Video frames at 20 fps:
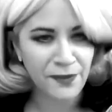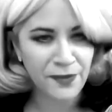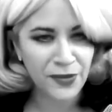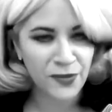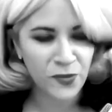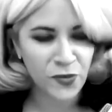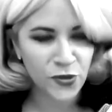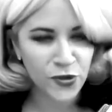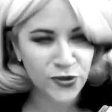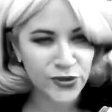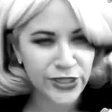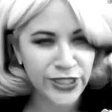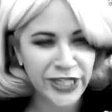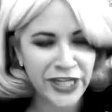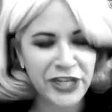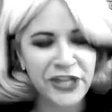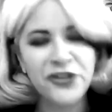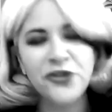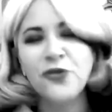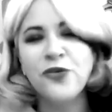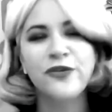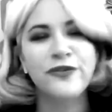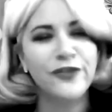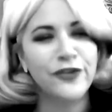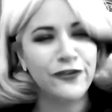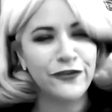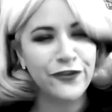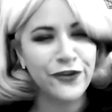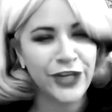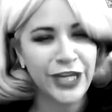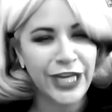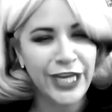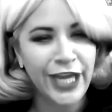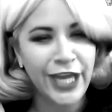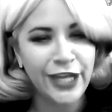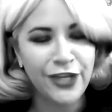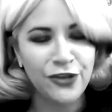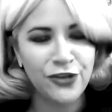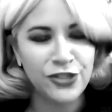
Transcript: up in the morning, or if you forget,